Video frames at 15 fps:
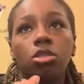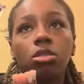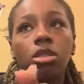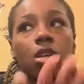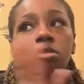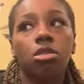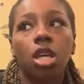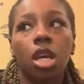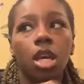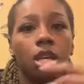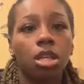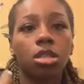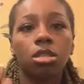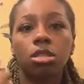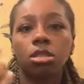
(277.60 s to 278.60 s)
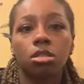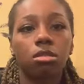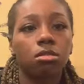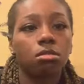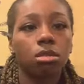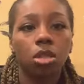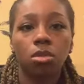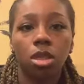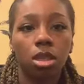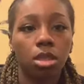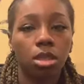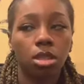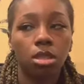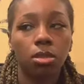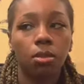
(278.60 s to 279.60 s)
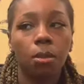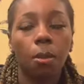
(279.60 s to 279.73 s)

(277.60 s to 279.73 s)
No signs, no nothing.